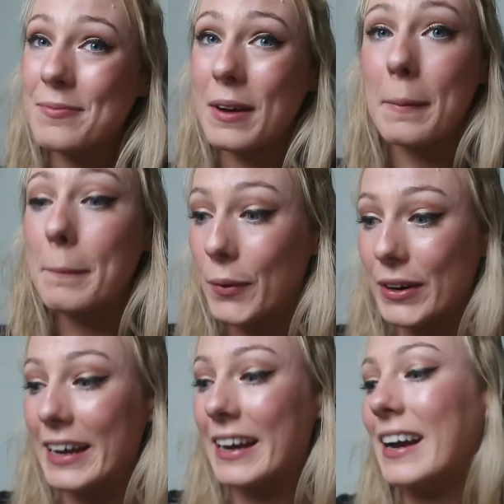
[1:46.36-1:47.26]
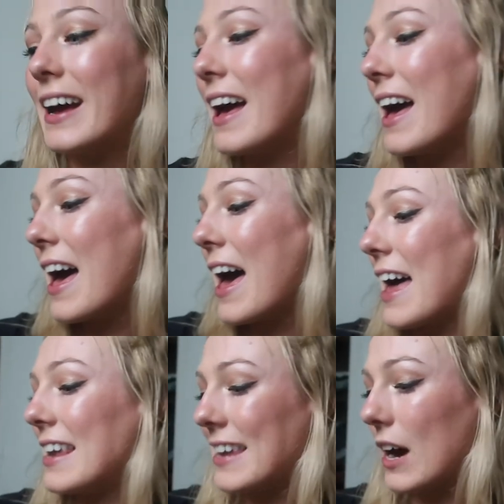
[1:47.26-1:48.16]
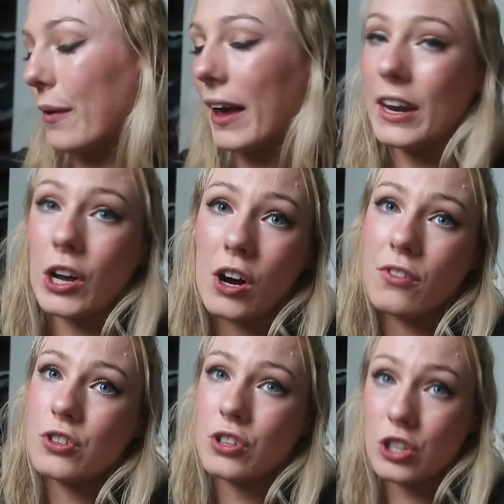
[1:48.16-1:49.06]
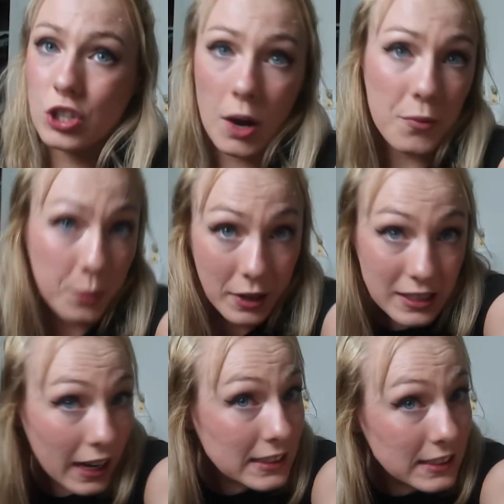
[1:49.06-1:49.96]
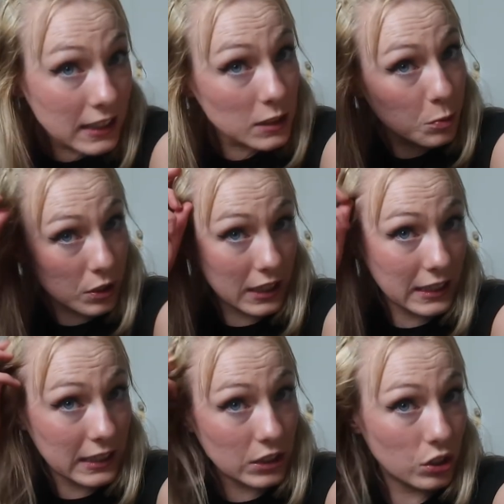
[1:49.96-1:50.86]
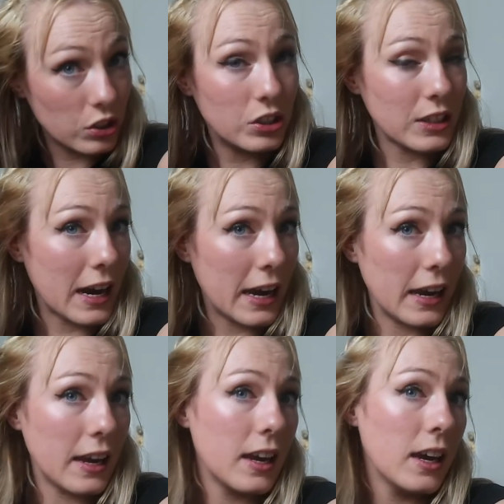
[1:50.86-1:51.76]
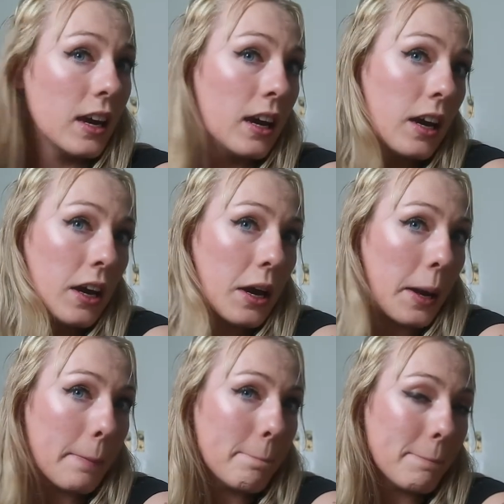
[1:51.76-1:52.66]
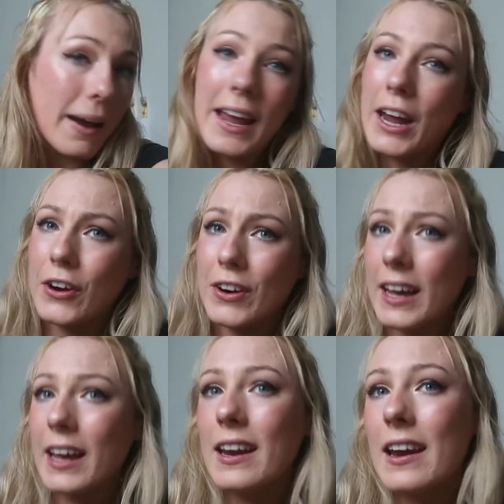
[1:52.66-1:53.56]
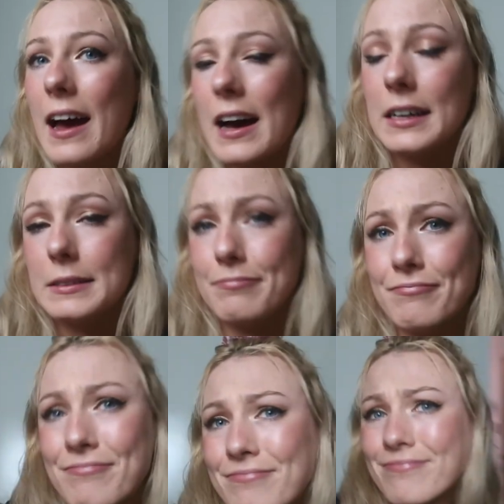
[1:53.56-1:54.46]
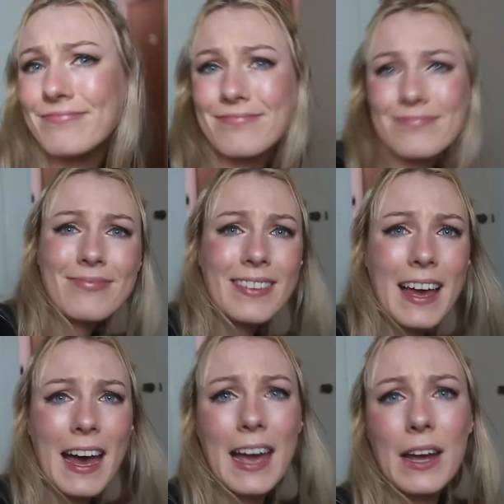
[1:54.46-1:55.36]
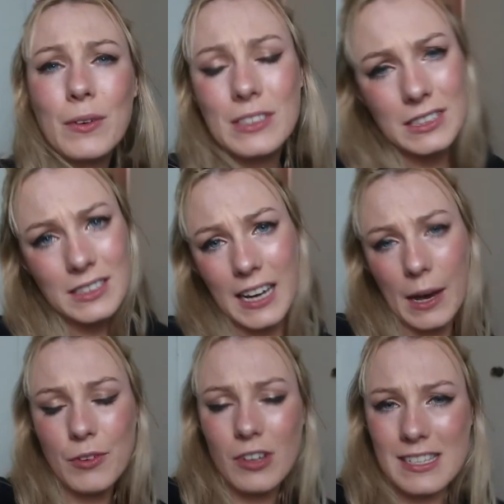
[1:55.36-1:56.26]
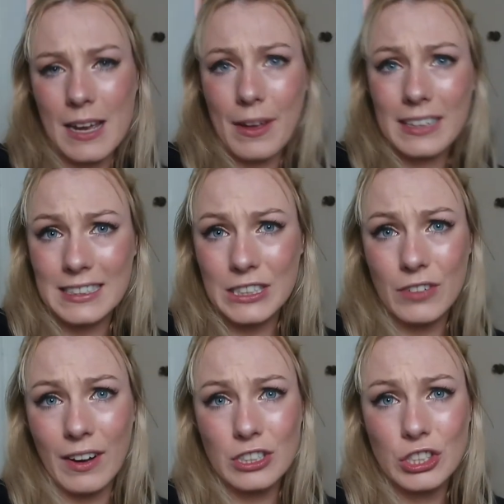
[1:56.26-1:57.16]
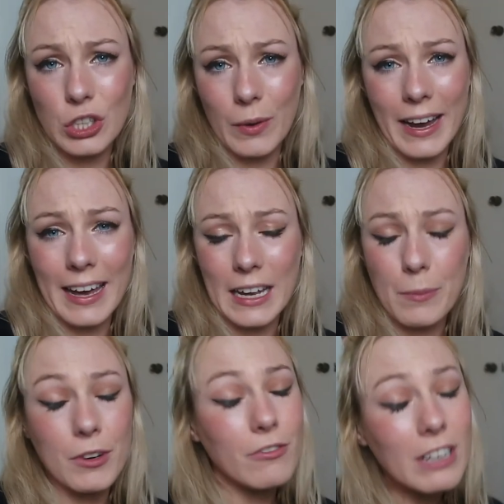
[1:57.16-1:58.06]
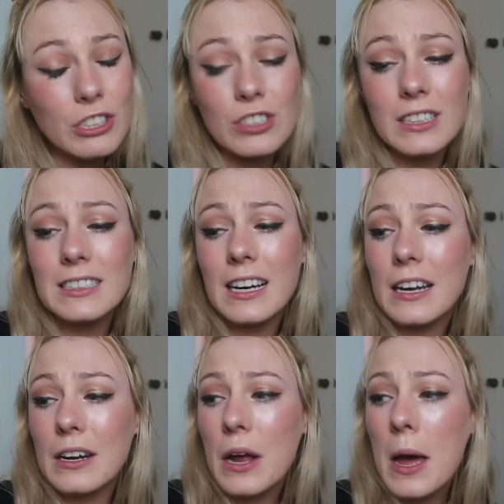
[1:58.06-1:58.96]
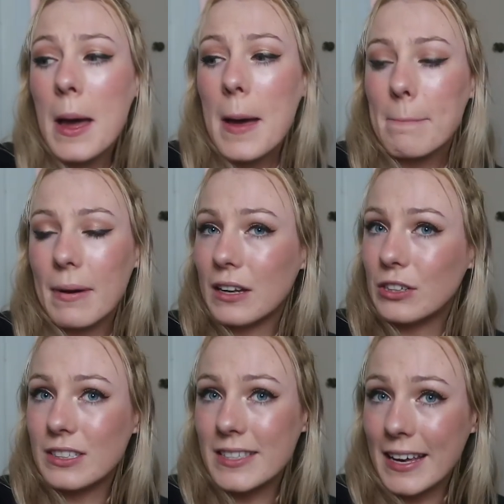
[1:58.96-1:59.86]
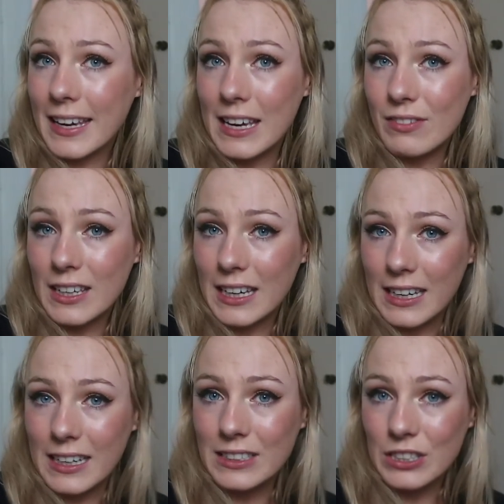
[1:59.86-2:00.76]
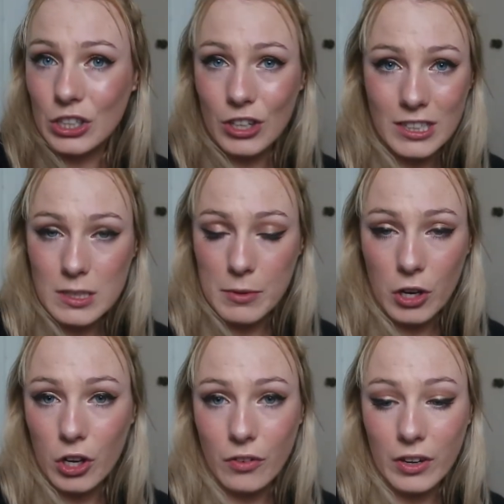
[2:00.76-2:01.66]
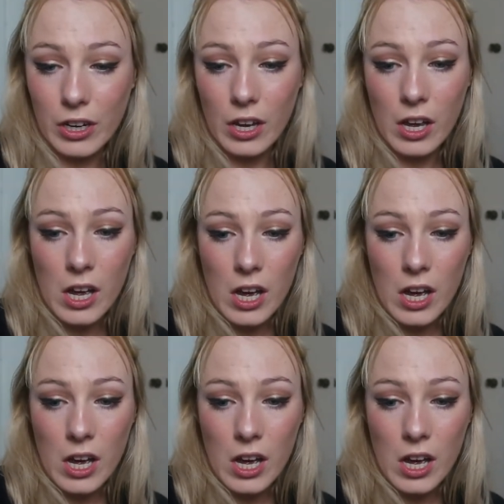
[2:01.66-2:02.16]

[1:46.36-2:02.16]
of my morning. And now we're heading off to the shops because I desperately need to dye my hair again. I was kept tossing up the idea of actually going and getting it professionally done, but it looks like even here it's gonna cost me over